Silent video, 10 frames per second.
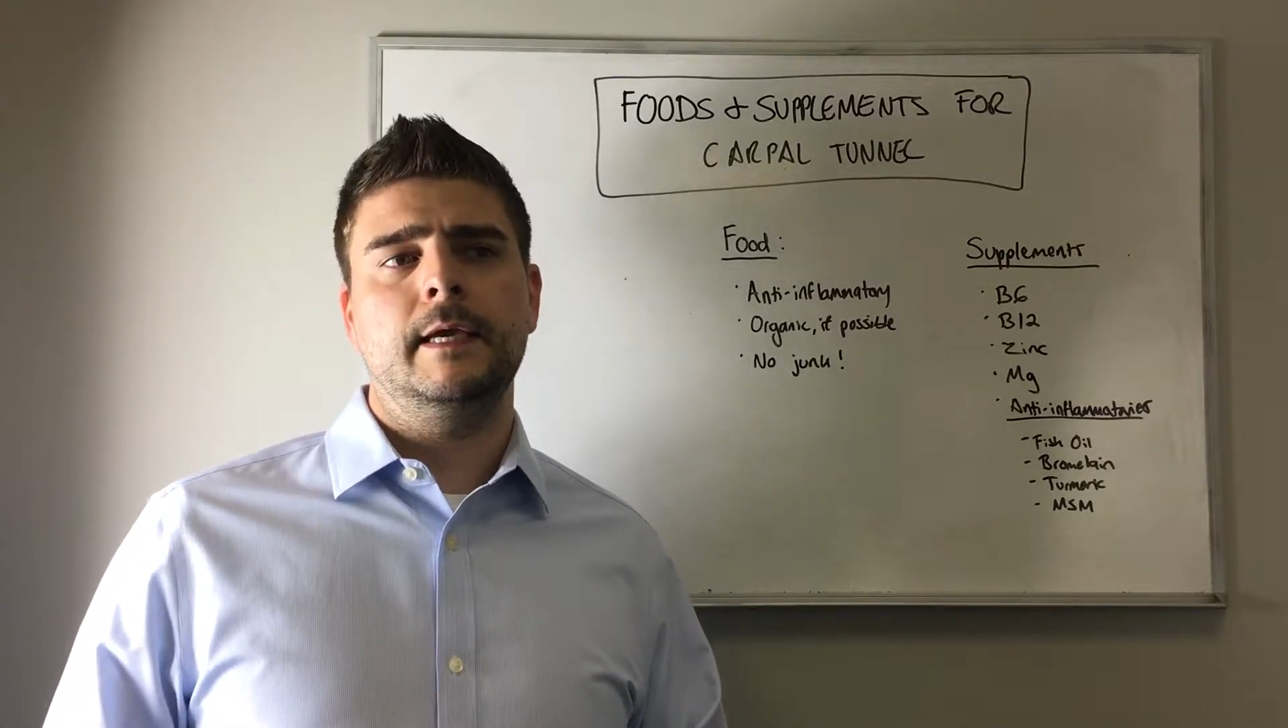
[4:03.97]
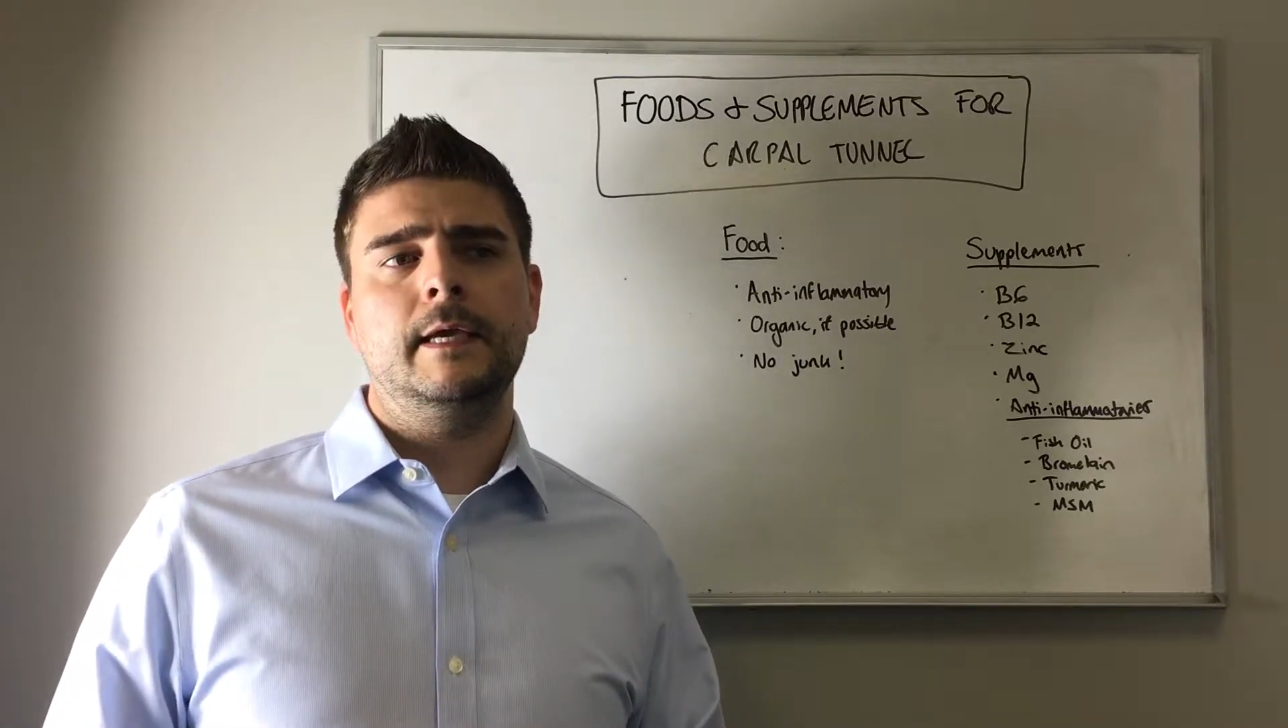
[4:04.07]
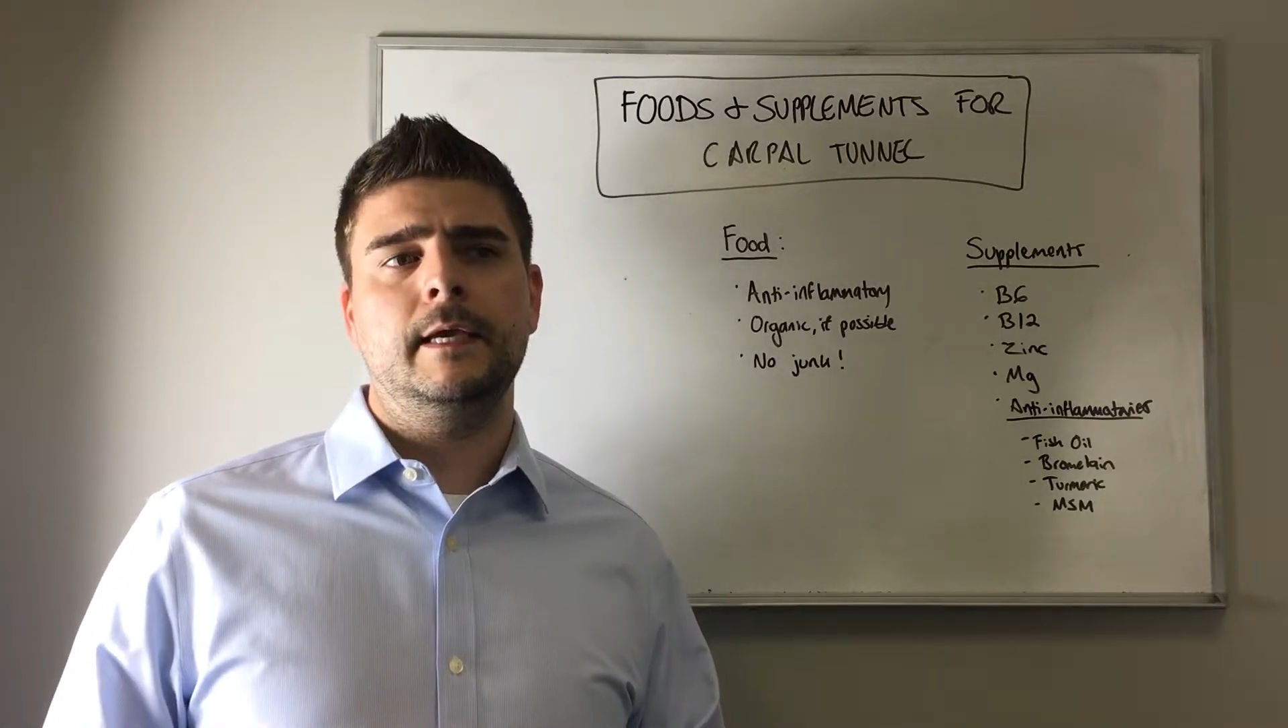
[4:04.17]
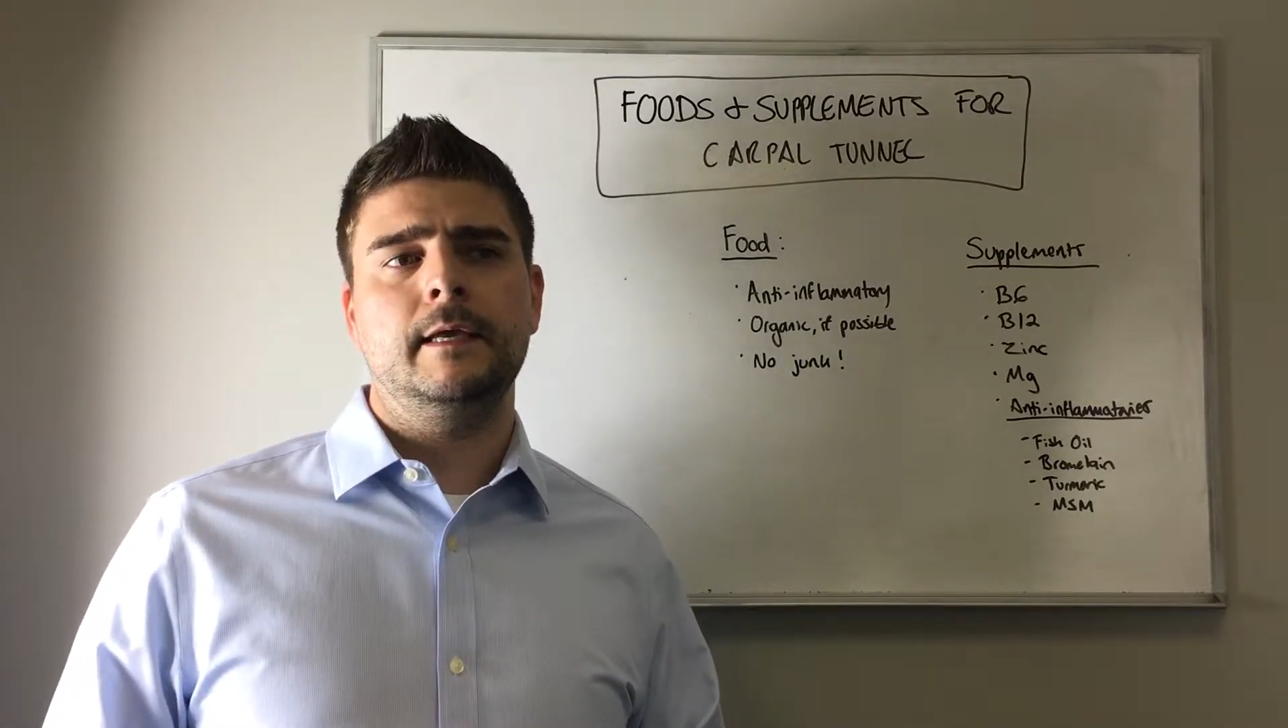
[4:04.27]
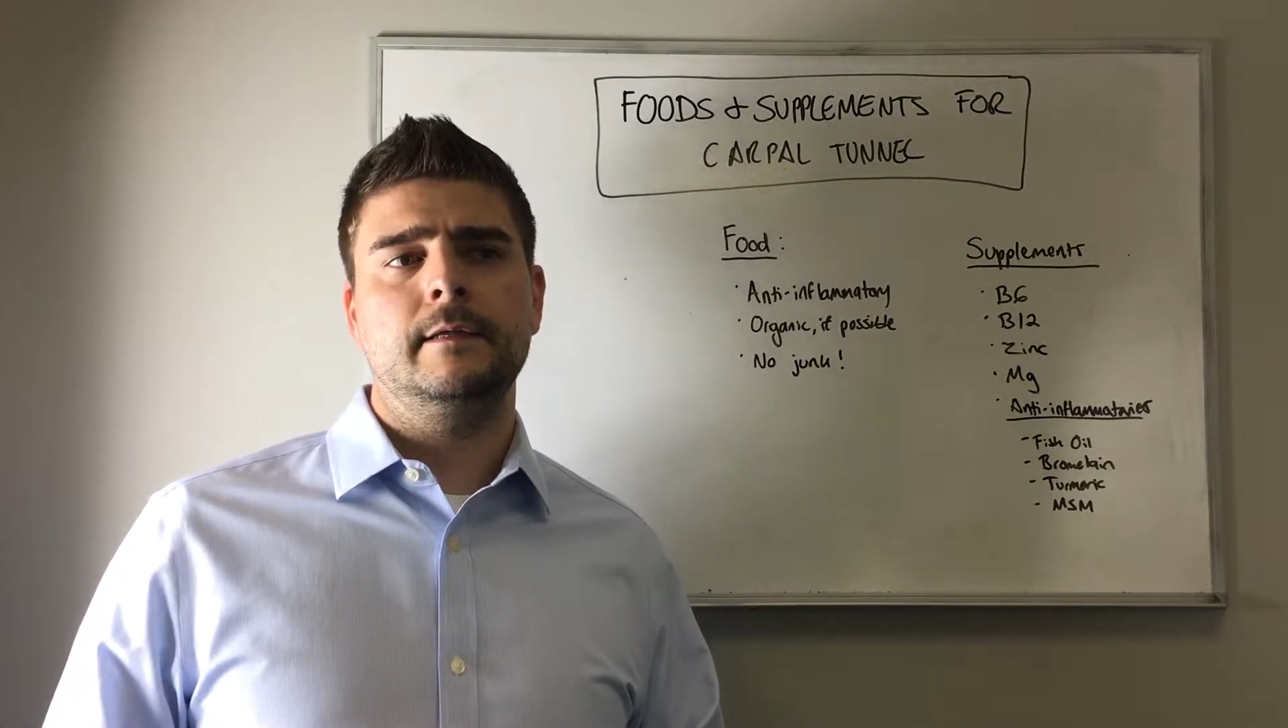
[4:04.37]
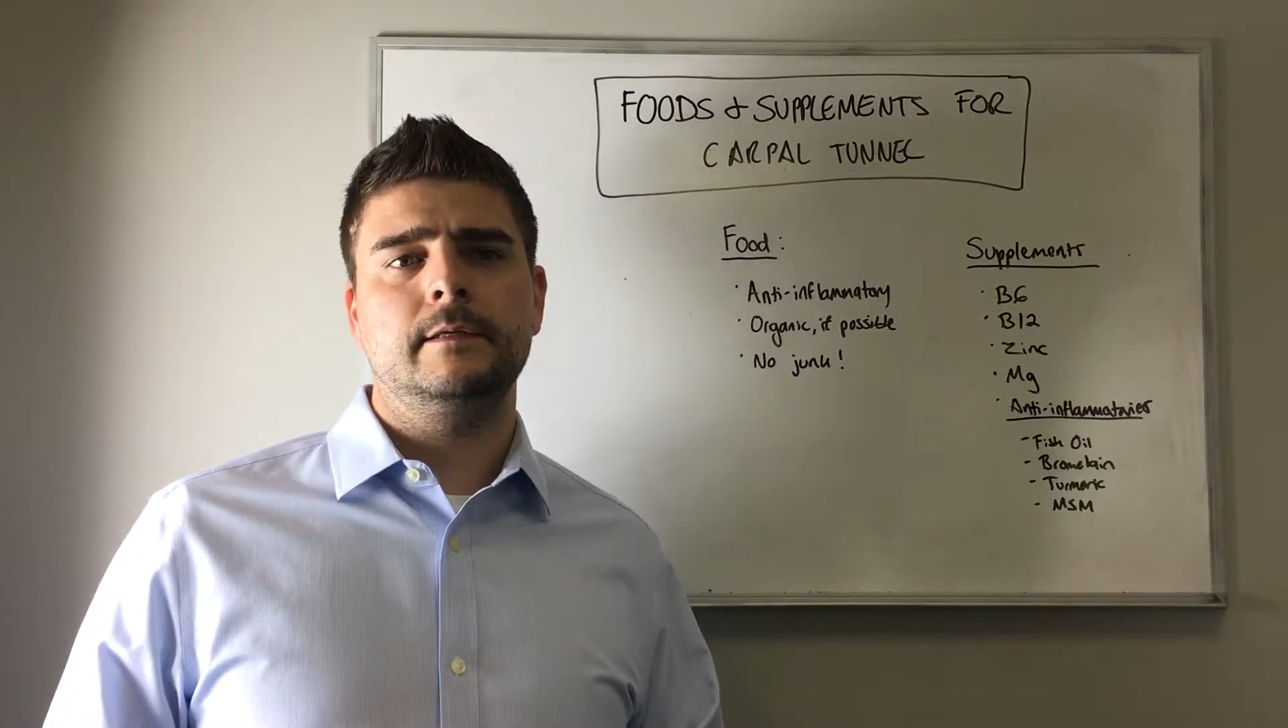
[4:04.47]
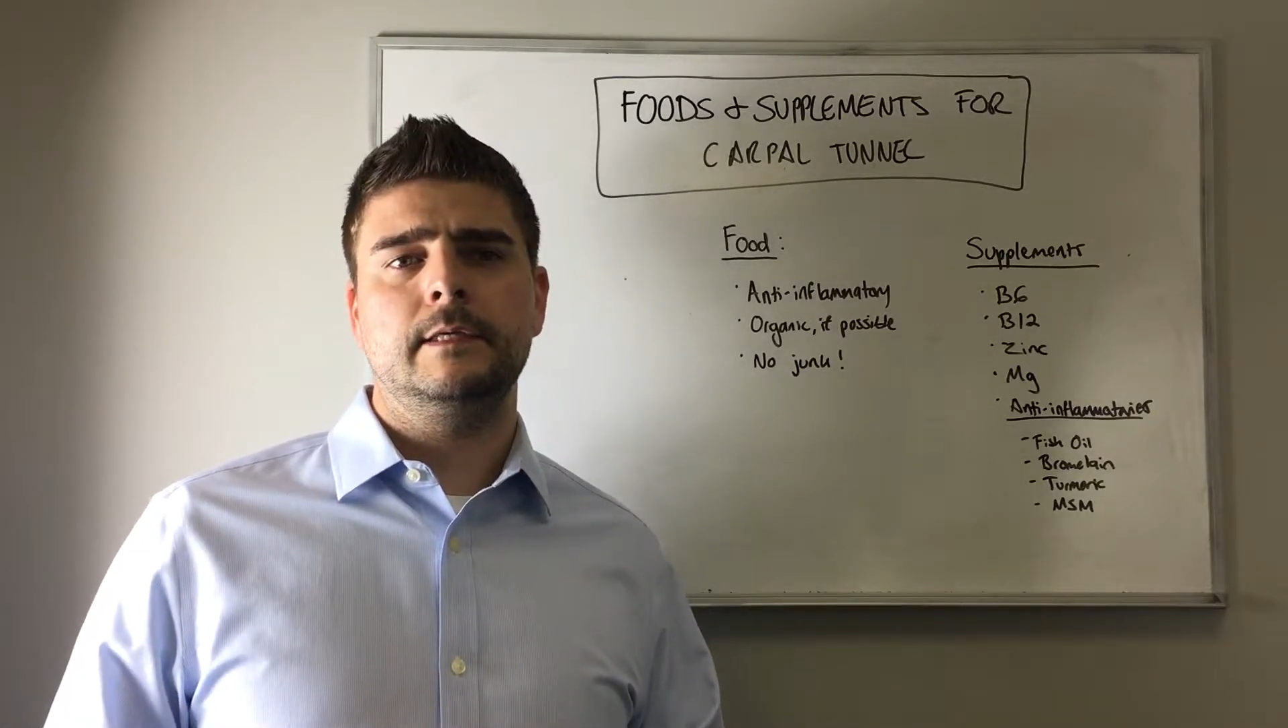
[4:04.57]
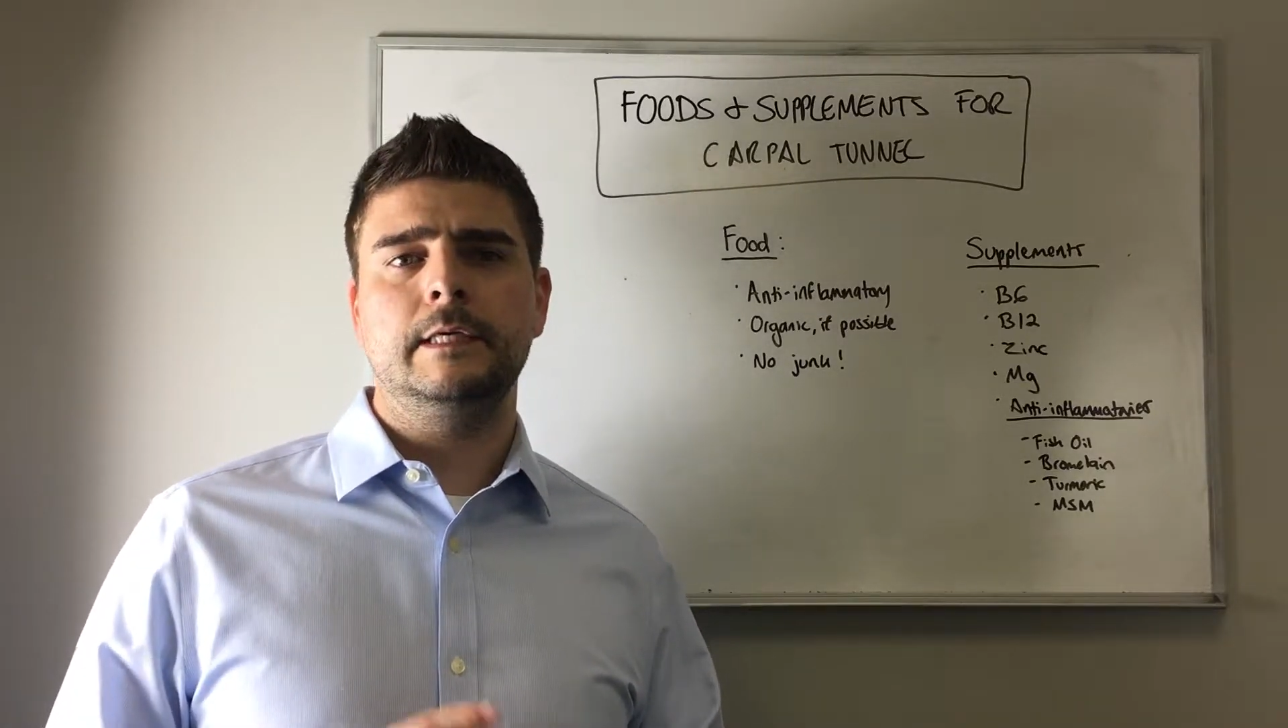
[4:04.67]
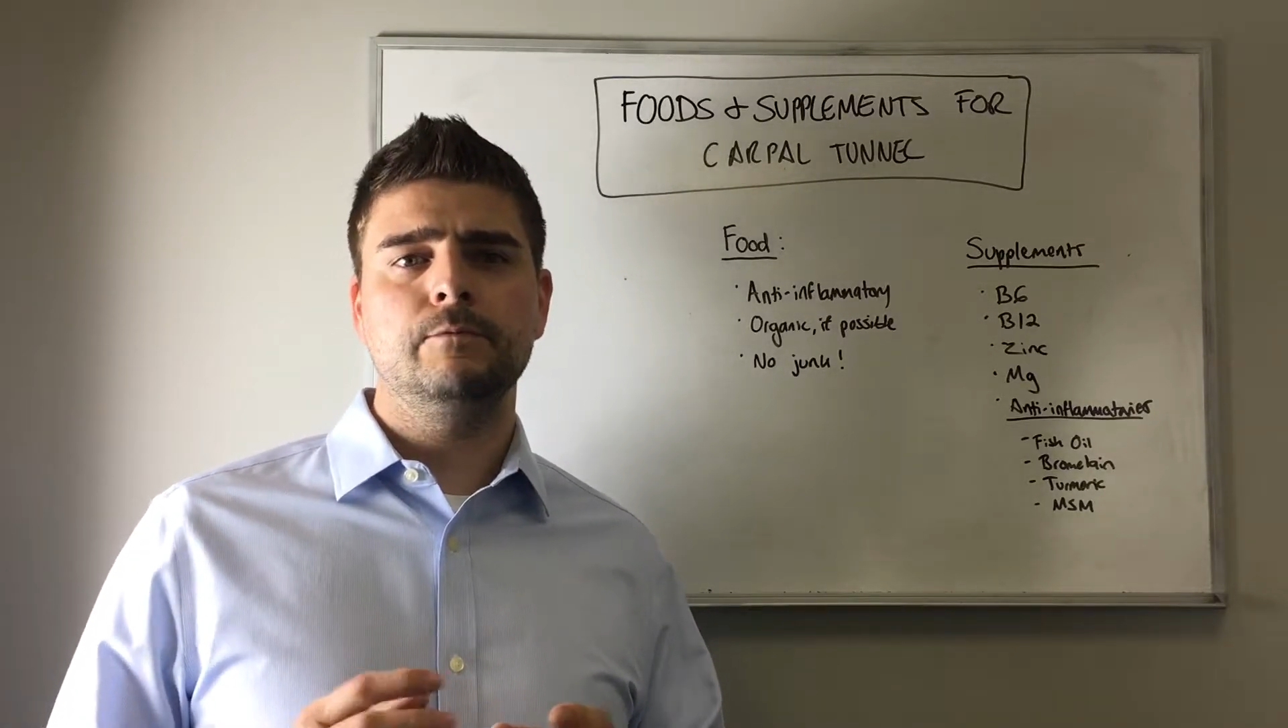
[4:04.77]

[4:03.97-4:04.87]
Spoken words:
and he